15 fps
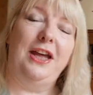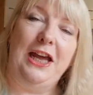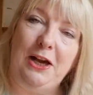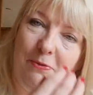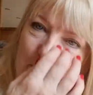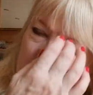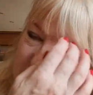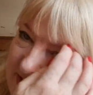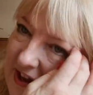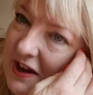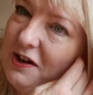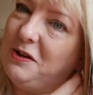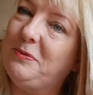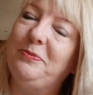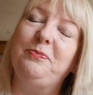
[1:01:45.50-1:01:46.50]
how big they
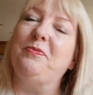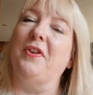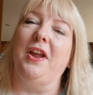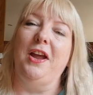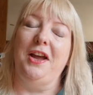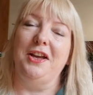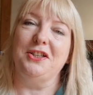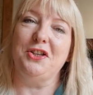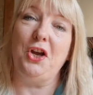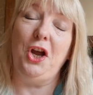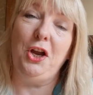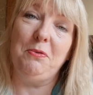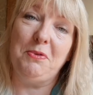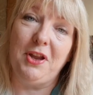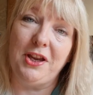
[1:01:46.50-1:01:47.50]
are. So I
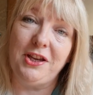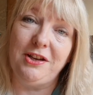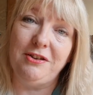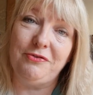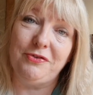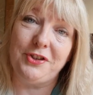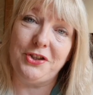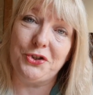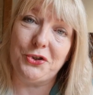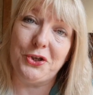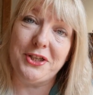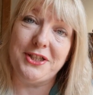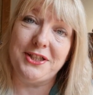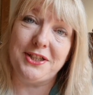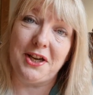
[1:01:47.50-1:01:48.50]
hope that you've
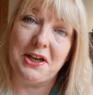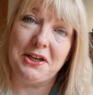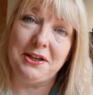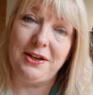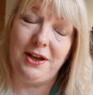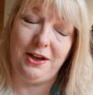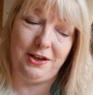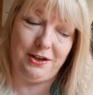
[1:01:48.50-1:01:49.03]
enjoyed today.